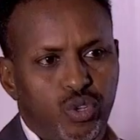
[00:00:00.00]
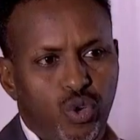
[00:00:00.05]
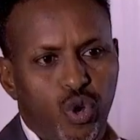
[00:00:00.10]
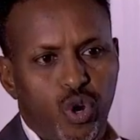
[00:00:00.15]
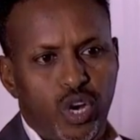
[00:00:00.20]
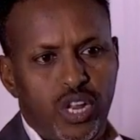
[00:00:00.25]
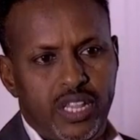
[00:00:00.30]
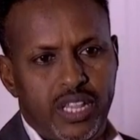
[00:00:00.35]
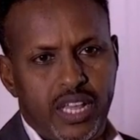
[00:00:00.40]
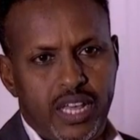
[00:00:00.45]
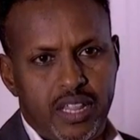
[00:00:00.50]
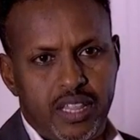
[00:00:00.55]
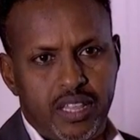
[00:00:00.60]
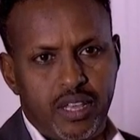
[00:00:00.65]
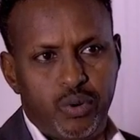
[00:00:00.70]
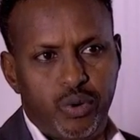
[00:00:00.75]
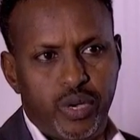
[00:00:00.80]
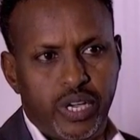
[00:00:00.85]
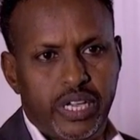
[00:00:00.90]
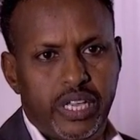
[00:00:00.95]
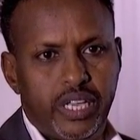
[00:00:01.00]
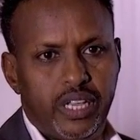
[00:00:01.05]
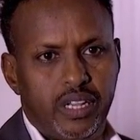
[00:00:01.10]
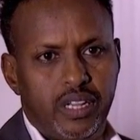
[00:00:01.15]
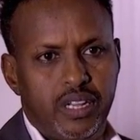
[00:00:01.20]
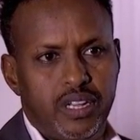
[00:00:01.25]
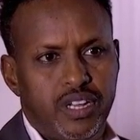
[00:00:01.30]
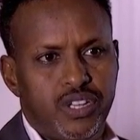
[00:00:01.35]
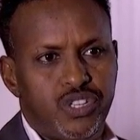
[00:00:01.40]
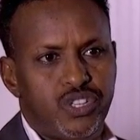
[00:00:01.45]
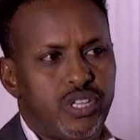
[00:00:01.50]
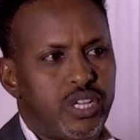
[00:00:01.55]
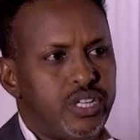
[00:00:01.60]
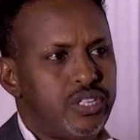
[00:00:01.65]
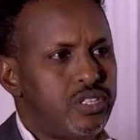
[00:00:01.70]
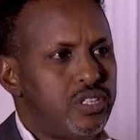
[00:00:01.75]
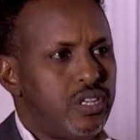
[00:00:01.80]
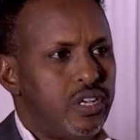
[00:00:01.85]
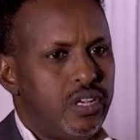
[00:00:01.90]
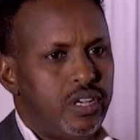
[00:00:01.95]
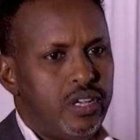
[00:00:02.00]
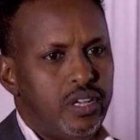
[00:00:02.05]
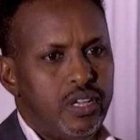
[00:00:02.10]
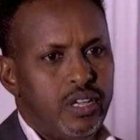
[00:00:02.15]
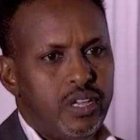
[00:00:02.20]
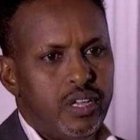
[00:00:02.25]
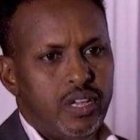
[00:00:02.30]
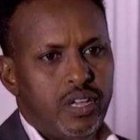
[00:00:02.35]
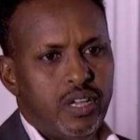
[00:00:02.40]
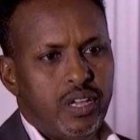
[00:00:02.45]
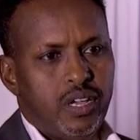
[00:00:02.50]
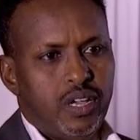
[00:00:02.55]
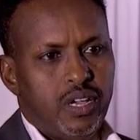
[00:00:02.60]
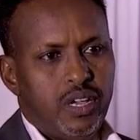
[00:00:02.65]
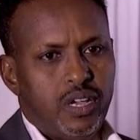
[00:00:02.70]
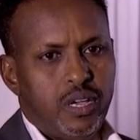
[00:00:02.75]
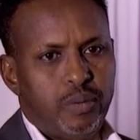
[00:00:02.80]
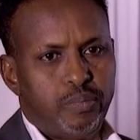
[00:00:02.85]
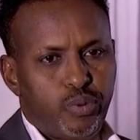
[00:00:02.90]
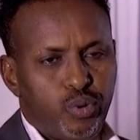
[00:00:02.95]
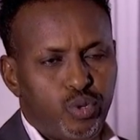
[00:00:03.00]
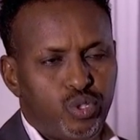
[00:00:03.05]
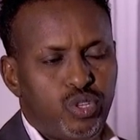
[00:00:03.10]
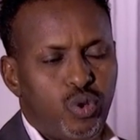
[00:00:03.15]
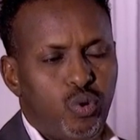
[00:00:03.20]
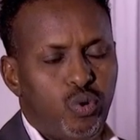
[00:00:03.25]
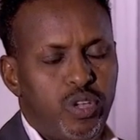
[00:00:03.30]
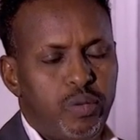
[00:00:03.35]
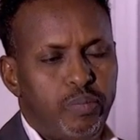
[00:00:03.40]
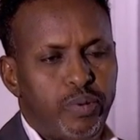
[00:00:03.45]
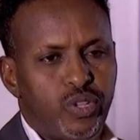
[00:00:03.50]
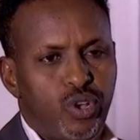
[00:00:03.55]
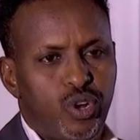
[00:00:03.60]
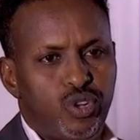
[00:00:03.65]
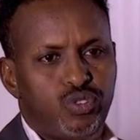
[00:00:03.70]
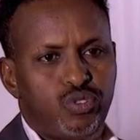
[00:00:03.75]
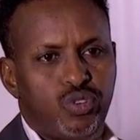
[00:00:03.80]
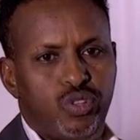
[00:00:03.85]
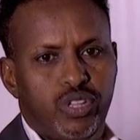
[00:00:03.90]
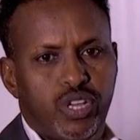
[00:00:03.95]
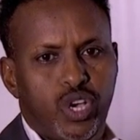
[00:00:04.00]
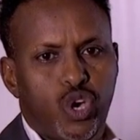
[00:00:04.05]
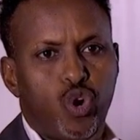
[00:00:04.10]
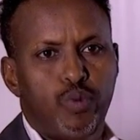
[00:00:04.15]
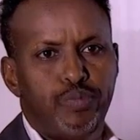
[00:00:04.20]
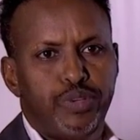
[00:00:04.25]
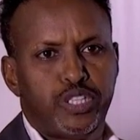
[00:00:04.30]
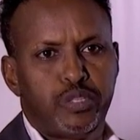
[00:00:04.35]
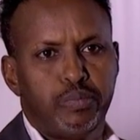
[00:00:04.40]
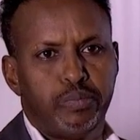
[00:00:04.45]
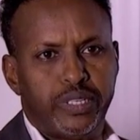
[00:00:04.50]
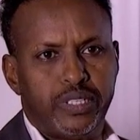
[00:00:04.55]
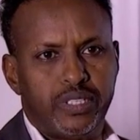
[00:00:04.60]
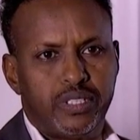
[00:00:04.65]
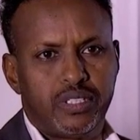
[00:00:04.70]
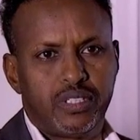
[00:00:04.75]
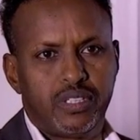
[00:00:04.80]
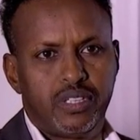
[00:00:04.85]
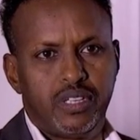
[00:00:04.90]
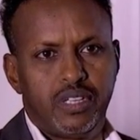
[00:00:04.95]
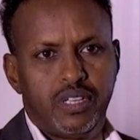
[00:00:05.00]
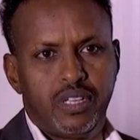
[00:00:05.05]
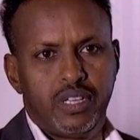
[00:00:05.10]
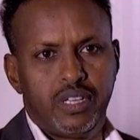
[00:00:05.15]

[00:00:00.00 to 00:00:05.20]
Not only that they were killed in such a brutal way, but also the commitment.